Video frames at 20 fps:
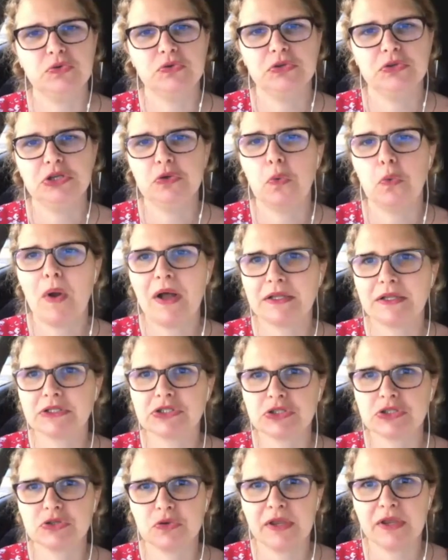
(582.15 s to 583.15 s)
You want
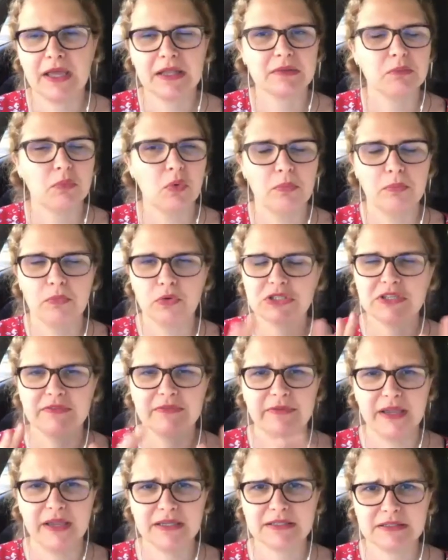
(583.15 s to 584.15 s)
to get more
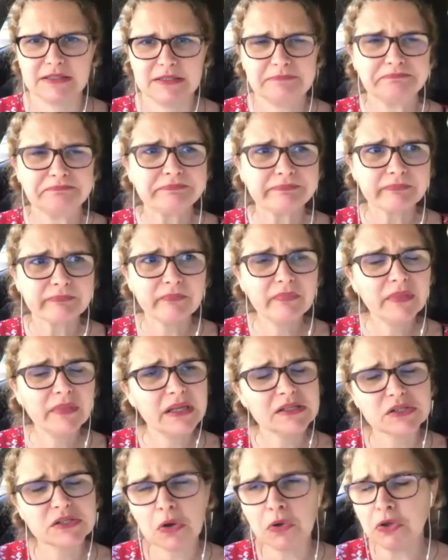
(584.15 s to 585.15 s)
motivated.
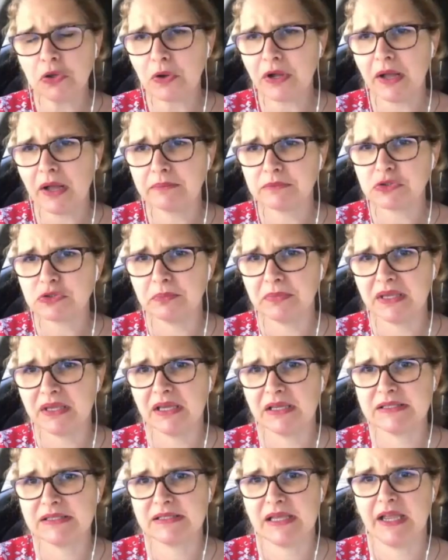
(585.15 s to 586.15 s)
So you come to me
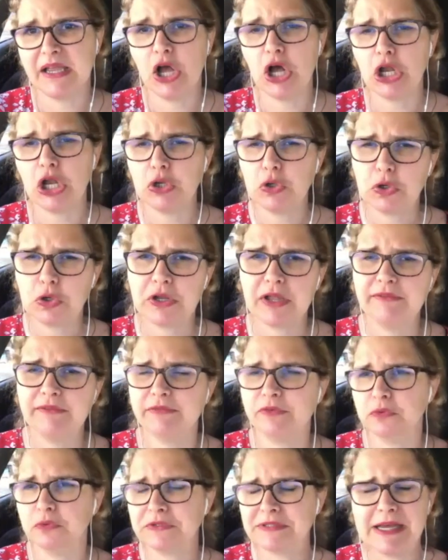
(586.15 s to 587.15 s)
and say, oh, look, I
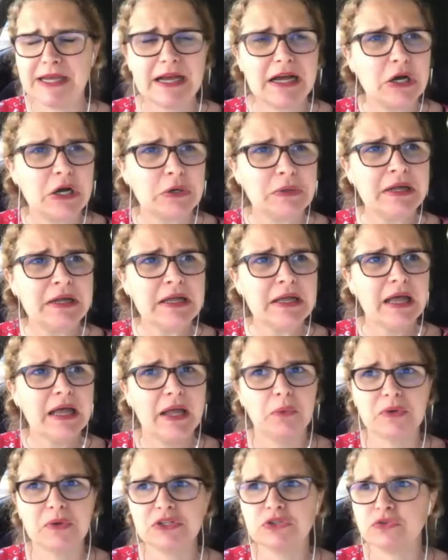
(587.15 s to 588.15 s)
feel down.
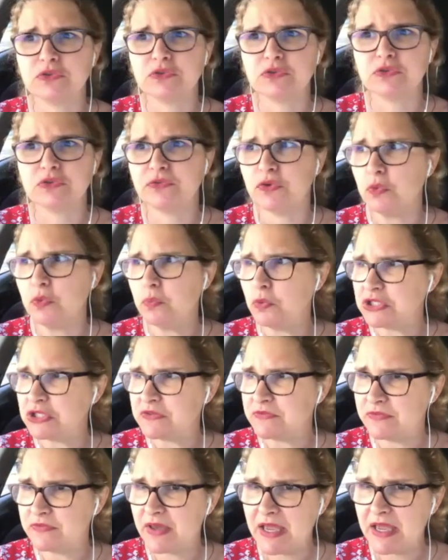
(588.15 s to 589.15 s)
I want to feel
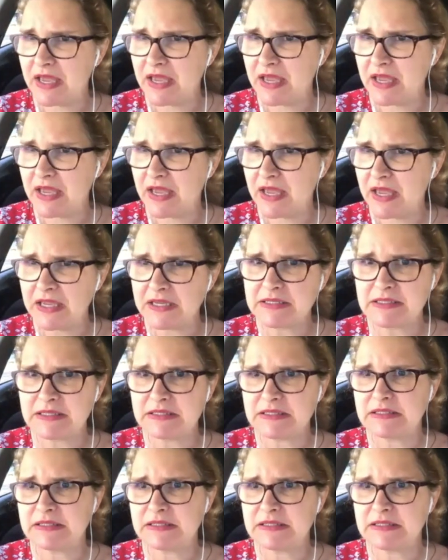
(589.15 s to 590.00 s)
motivated.